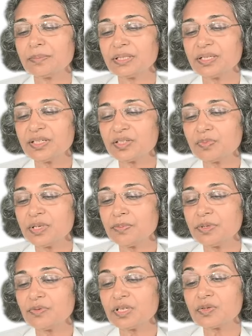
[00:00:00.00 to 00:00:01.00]
but his
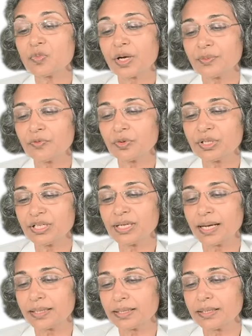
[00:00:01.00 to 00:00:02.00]
BP was
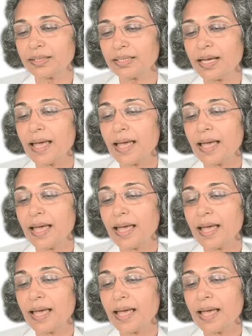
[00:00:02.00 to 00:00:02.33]
140/100,